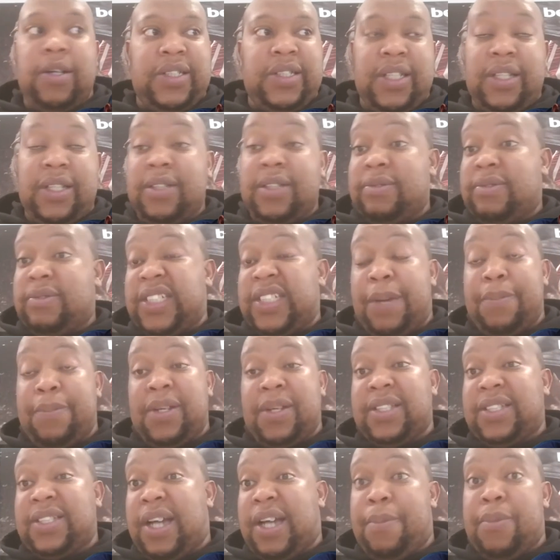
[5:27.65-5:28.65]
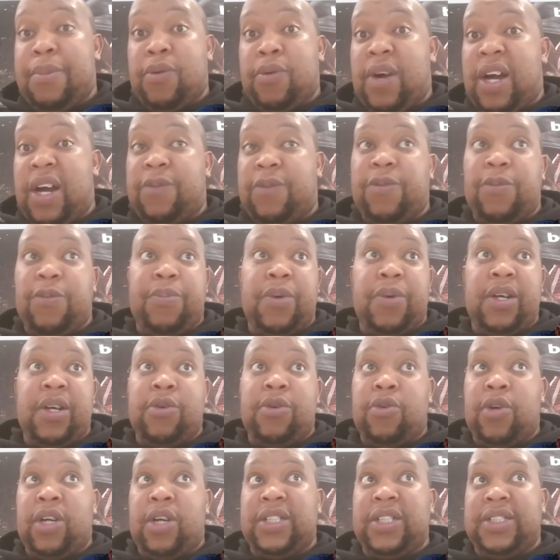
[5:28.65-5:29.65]
And something's coming right for Brendan
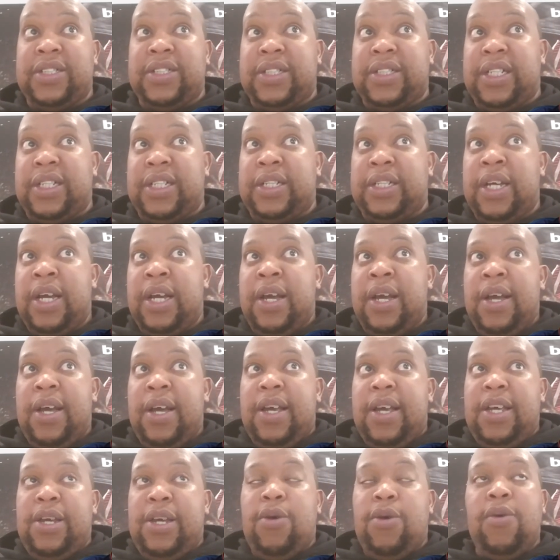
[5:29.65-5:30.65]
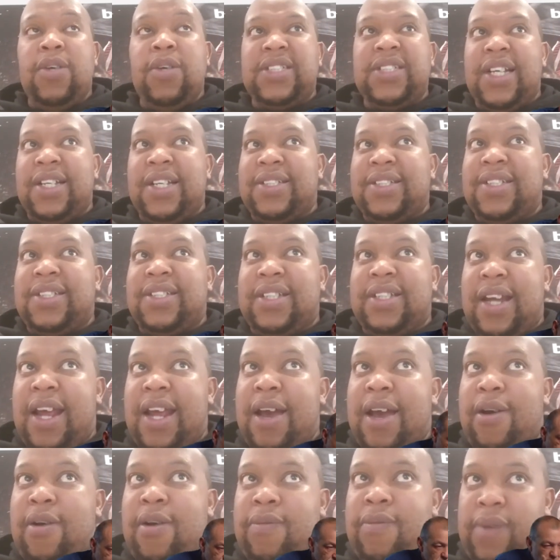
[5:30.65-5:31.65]
Rodgers, and he always has this knack
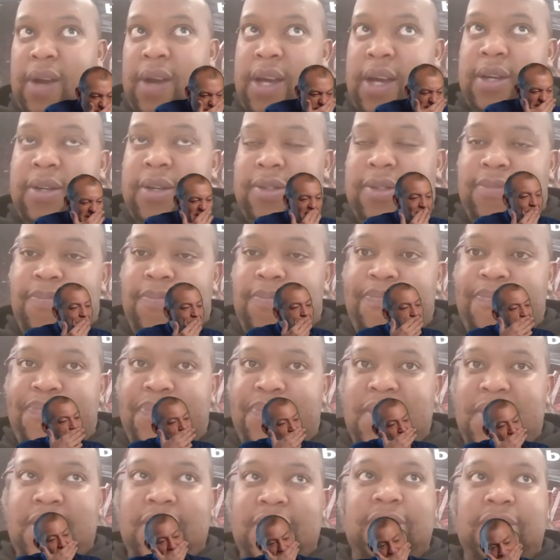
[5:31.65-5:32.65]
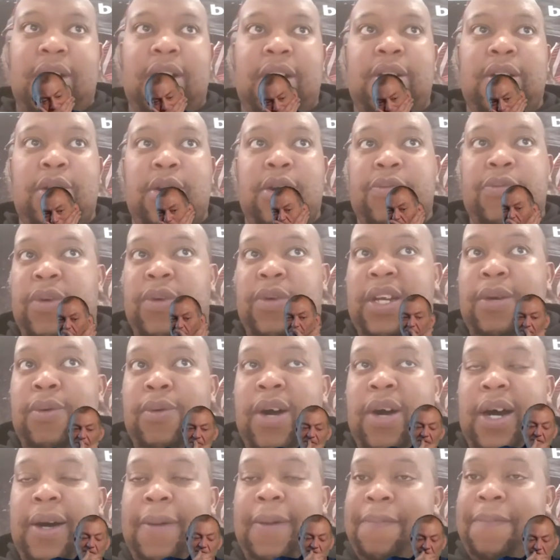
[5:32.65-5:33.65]
of like starting off really
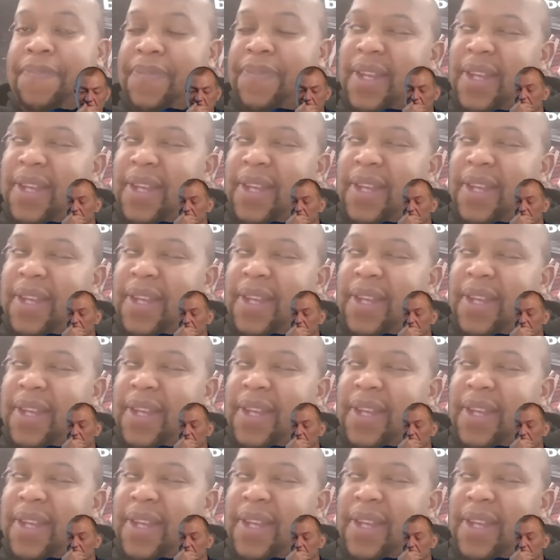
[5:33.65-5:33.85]
well.